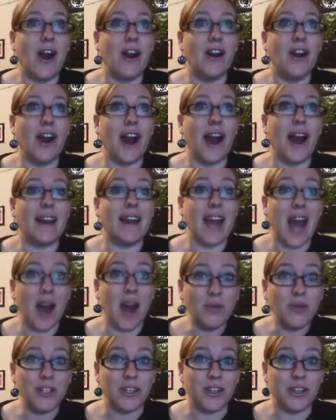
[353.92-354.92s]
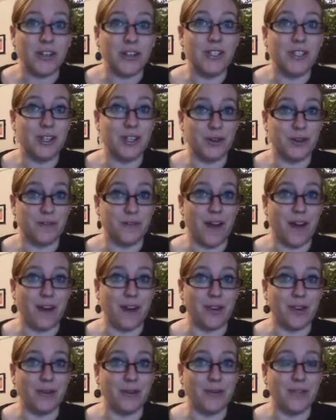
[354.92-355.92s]
are counter to your
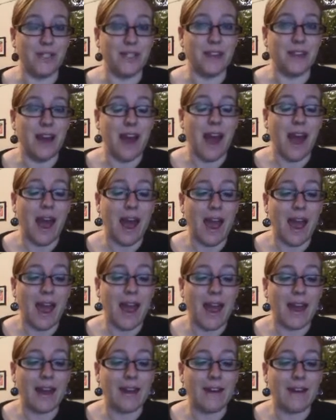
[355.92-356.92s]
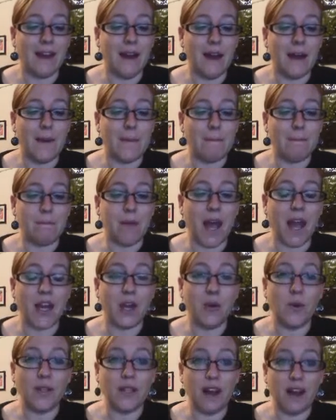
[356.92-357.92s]
values. And
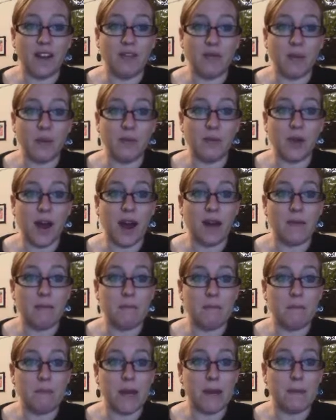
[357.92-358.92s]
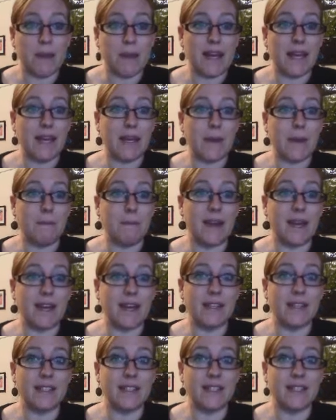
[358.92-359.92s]
I know a lot of people have been making a
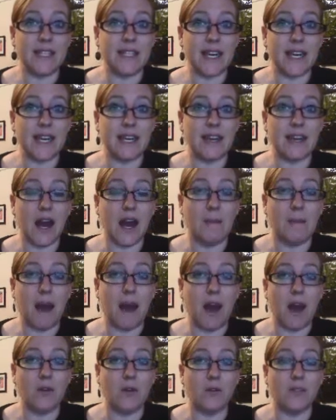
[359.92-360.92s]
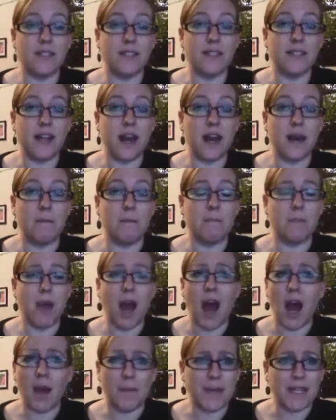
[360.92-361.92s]
big stink about some
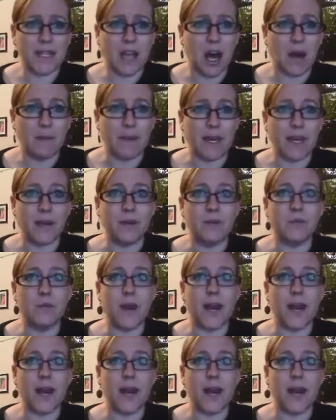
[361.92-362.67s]
Hobby Lobby,